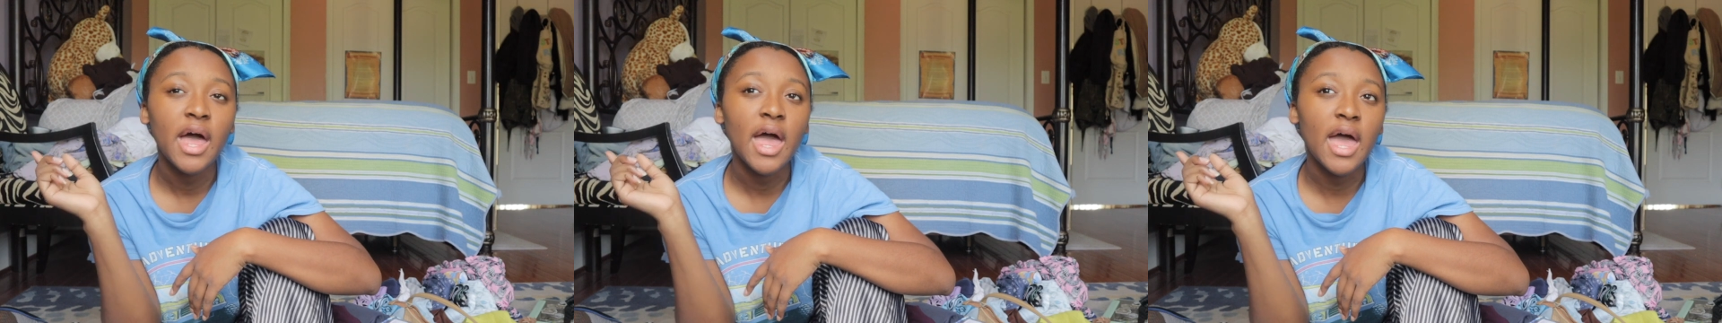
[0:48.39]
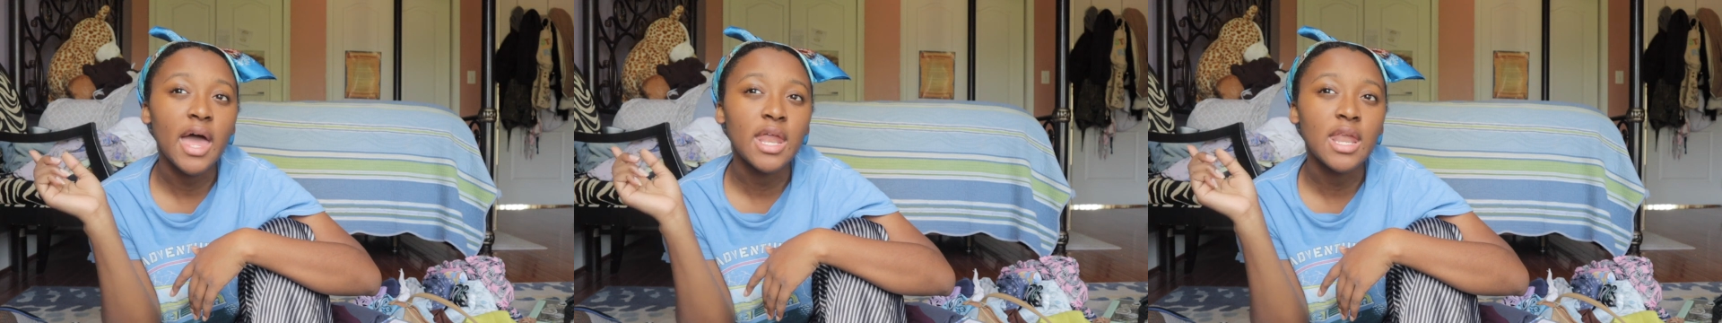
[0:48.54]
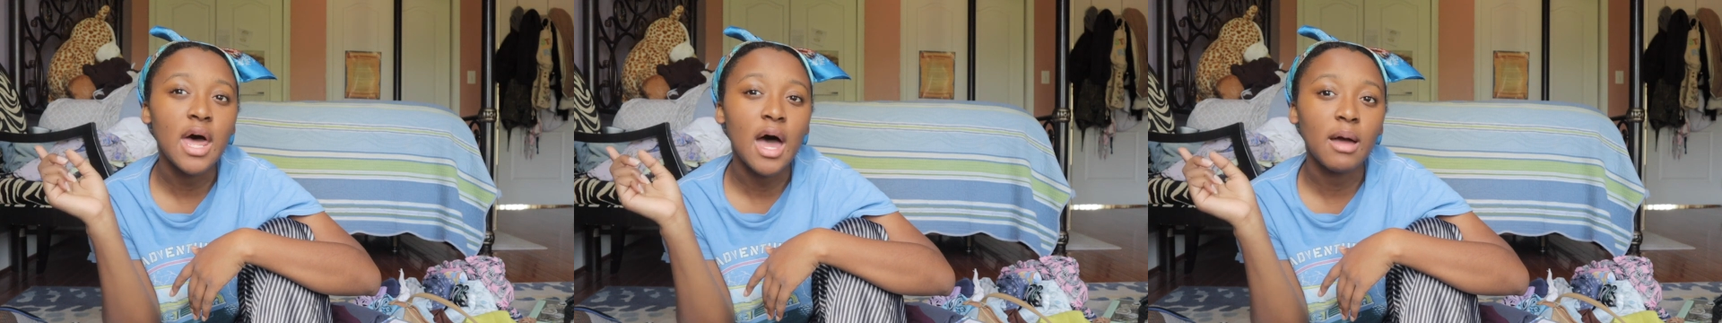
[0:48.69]

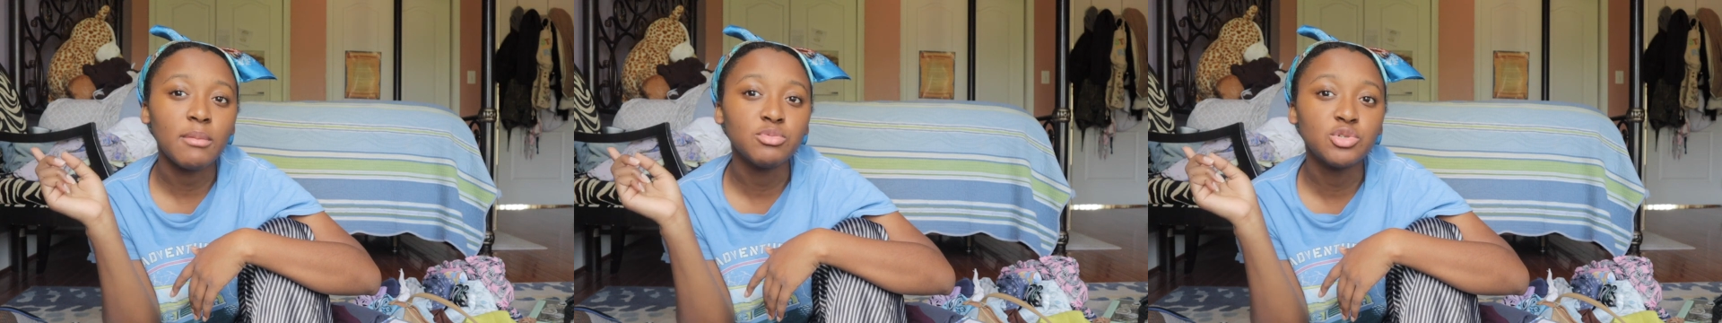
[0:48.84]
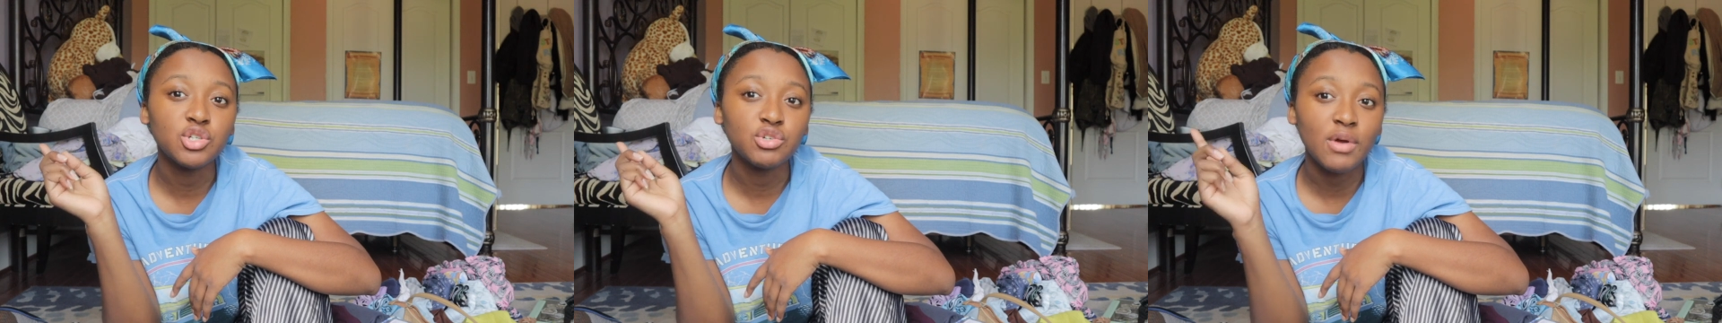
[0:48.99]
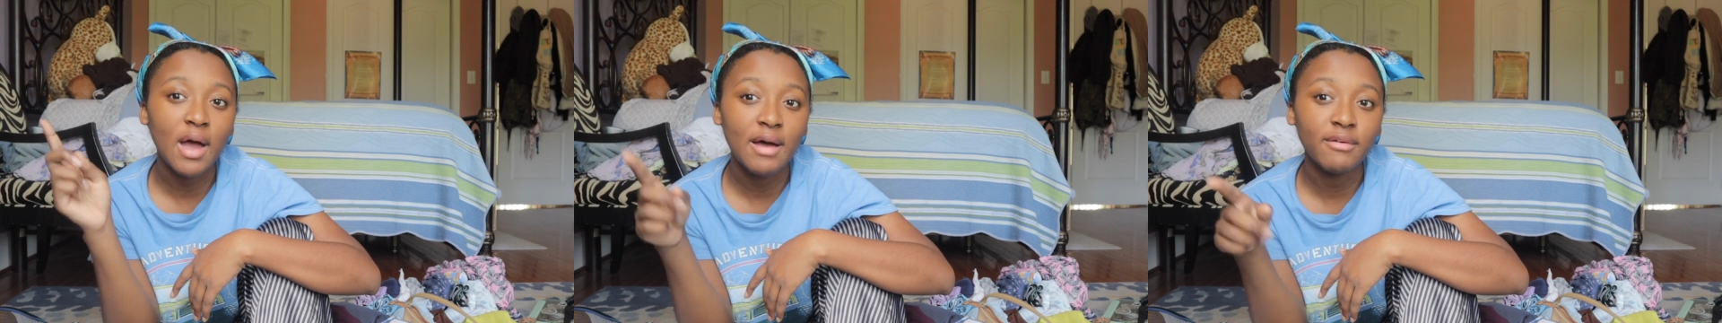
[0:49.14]
and I'm
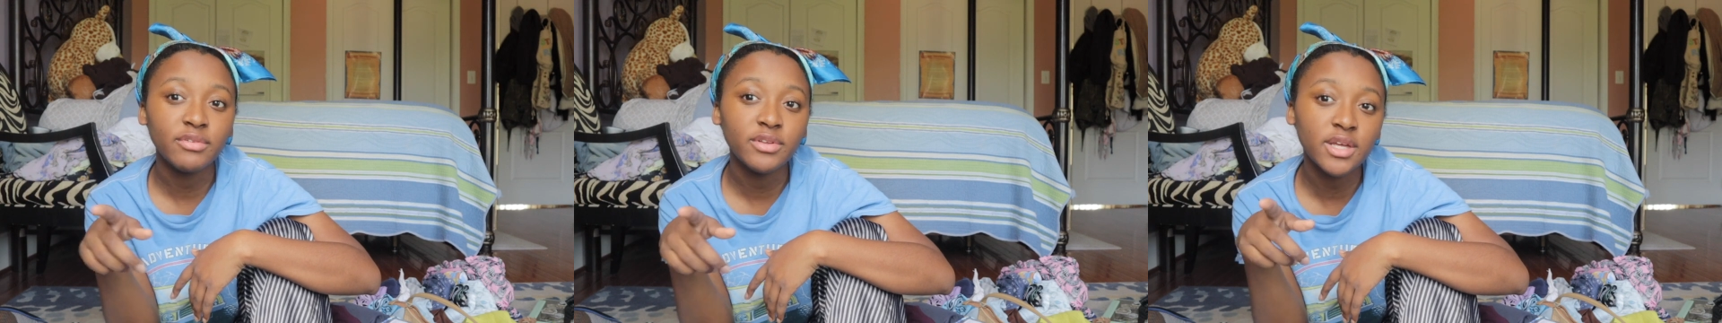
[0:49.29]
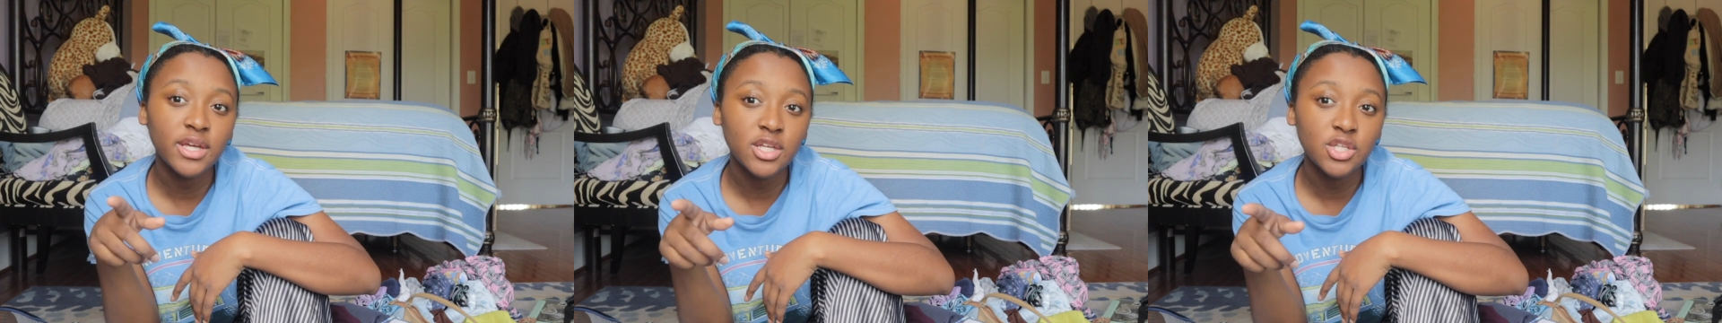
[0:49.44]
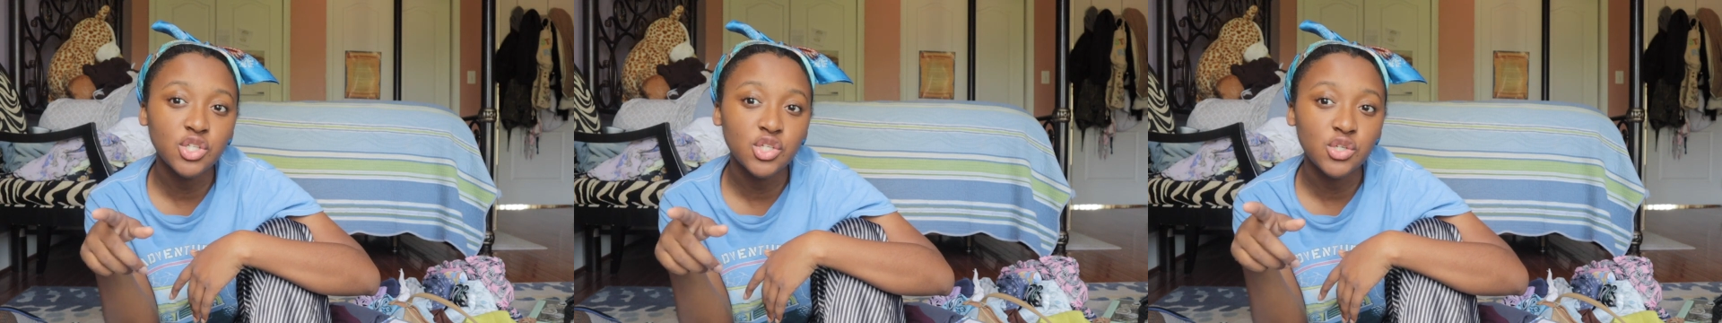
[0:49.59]

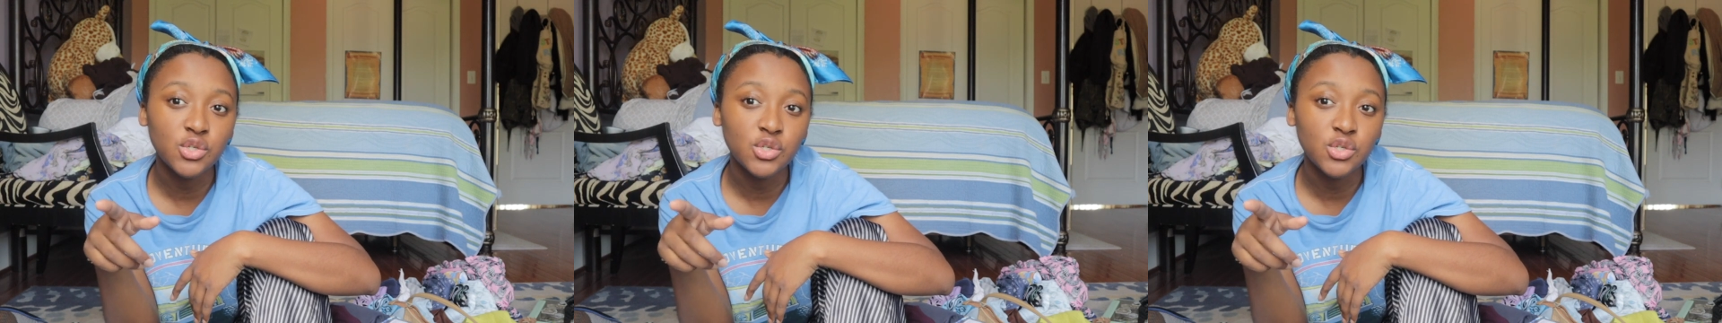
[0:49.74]
traveling